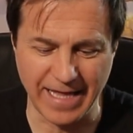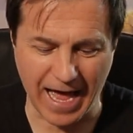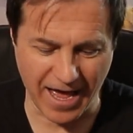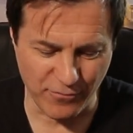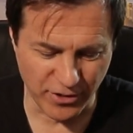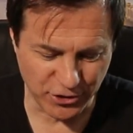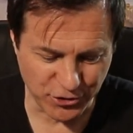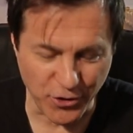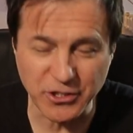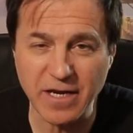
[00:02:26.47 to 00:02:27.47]
I was
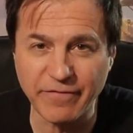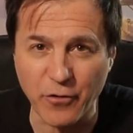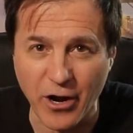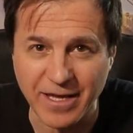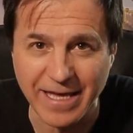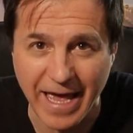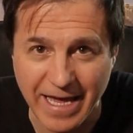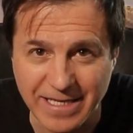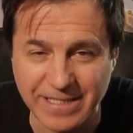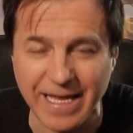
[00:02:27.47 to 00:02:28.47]
searching for a
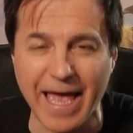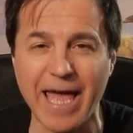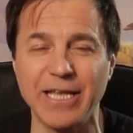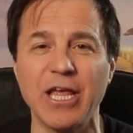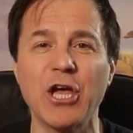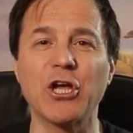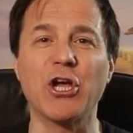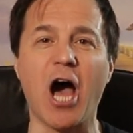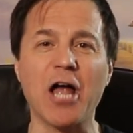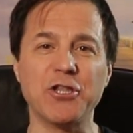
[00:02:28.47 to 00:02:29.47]
case, and
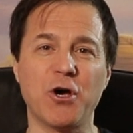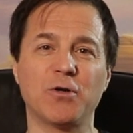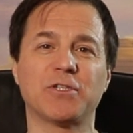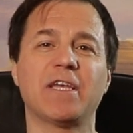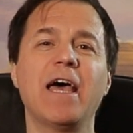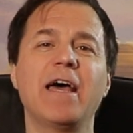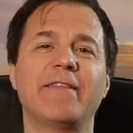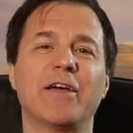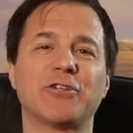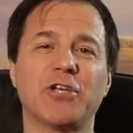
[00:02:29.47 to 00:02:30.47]
God knows
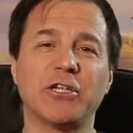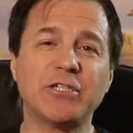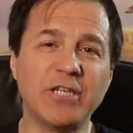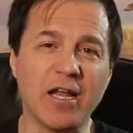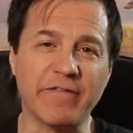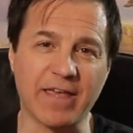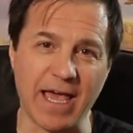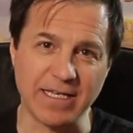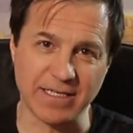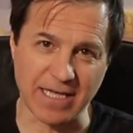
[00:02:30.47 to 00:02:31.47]
there's a ton of
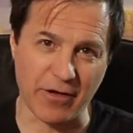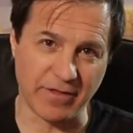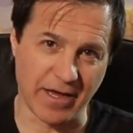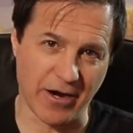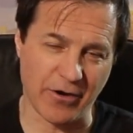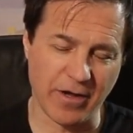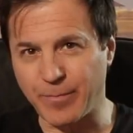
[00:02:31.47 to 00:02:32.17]
cases out there,